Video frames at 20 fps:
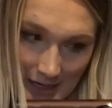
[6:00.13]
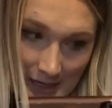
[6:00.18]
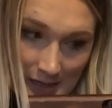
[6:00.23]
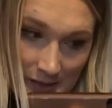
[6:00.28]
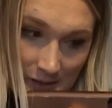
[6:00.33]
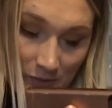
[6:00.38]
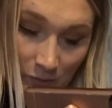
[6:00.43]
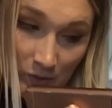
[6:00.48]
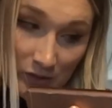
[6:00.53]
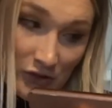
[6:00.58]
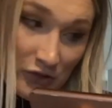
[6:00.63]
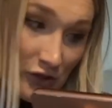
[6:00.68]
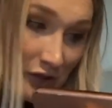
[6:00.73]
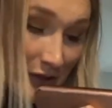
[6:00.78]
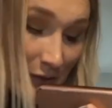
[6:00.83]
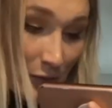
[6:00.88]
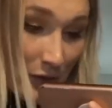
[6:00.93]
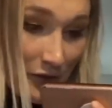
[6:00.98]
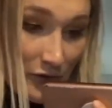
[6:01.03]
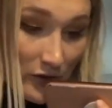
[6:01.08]
and was
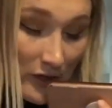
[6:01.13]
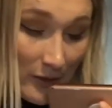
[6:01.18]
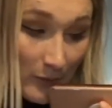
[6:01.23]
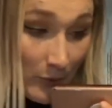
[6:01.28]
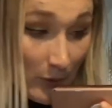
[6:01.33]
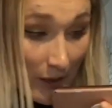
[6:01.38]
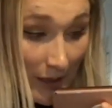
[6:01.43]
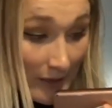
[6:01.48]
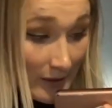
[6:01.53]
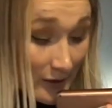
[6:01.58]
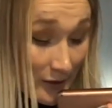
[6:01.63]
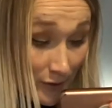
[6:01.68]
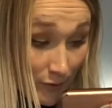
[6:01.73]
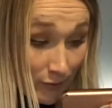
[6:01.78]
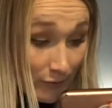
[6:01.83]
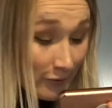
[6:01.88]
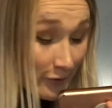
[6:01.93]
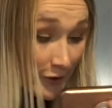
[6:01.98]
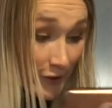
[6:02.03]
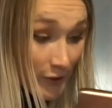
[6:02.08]
just wondering what I could
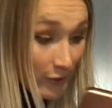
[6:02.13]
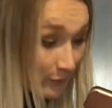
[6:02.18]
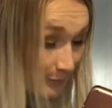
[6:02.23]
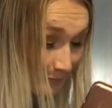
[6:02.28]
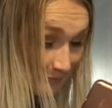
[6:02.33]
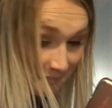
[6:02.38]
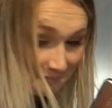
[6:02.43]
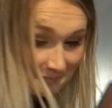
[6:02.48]
do for you.